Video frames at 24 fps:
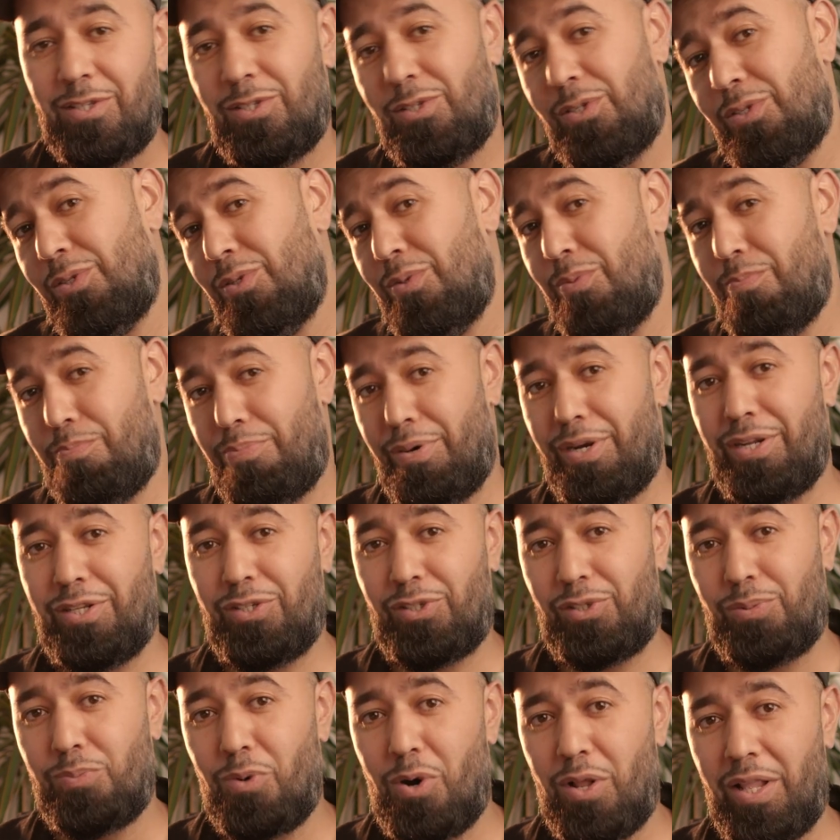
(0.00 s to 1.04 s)
to put in
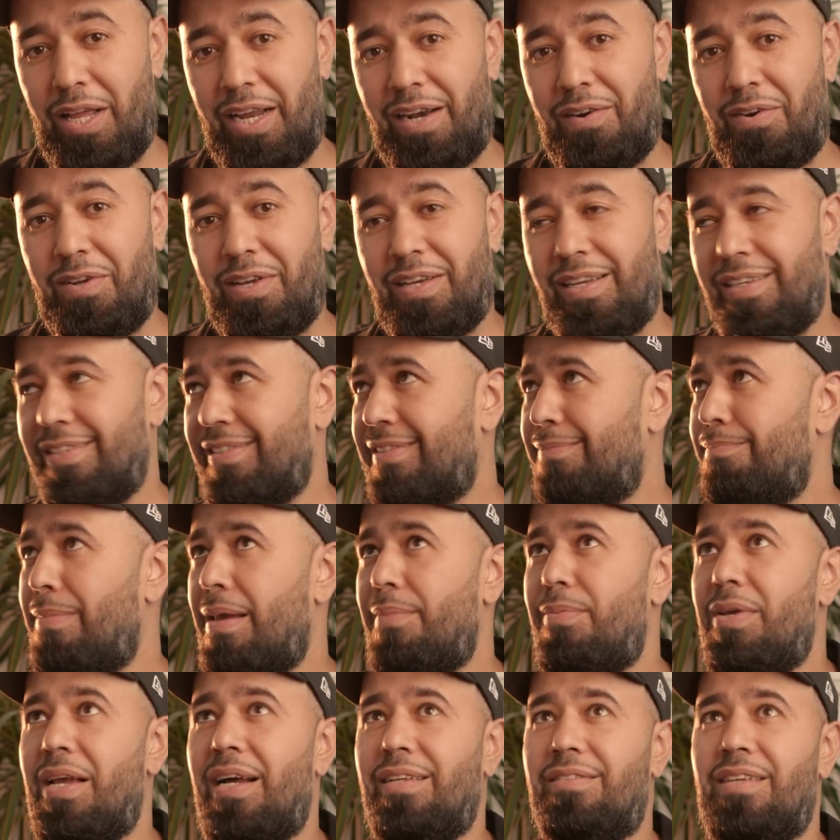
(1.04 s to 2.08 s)
small areas,
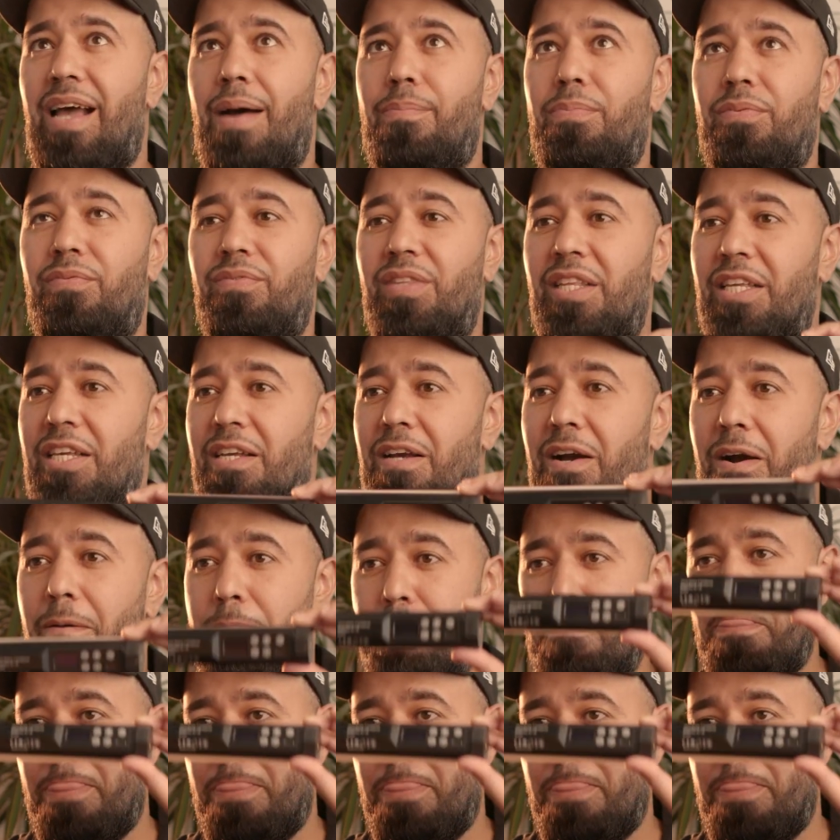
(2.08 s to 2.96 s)
maybe on top of the